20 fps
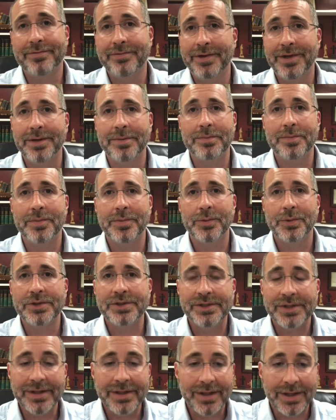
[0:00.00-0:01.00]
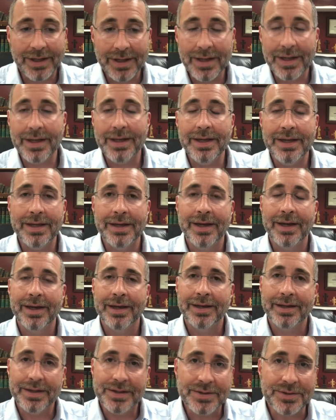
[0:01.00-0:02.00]
Him. We see that He
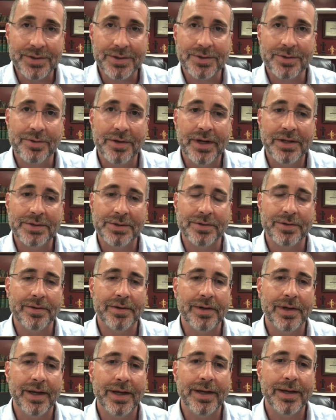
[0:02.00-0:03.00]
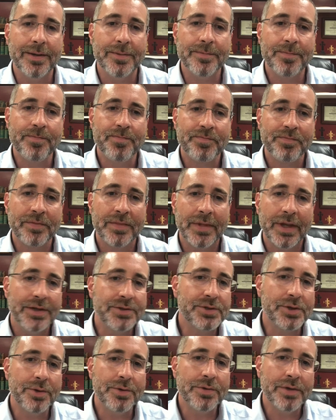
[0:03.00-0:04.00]
is the treasure. And
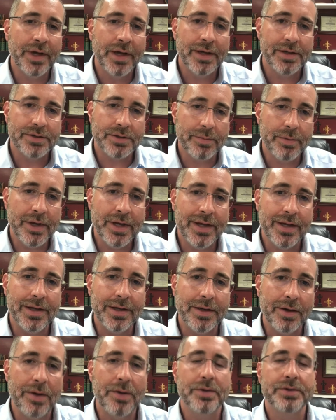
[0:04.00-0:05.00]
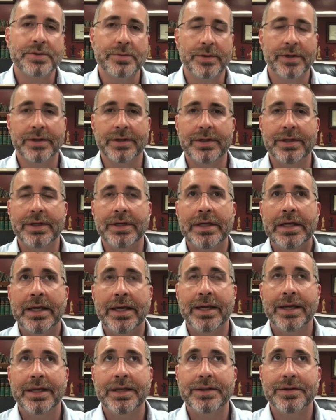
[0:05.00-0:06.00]
so to me, ultimately,
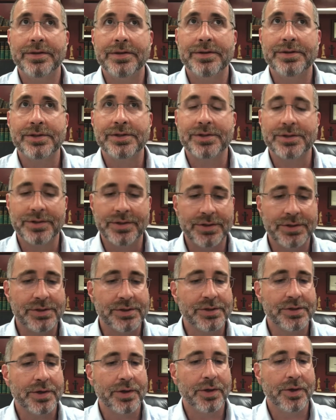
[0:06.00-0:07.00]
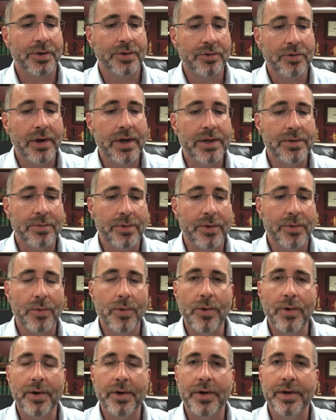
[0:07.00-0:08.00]
this great
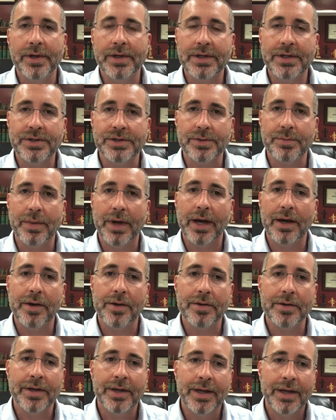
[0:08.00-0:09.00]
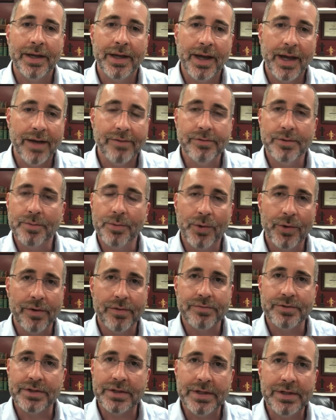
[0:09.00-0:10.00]
reward is about having more
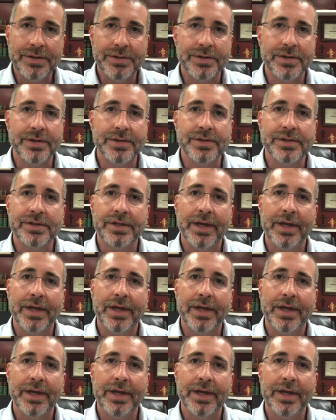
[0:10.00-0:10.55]
of Jesus.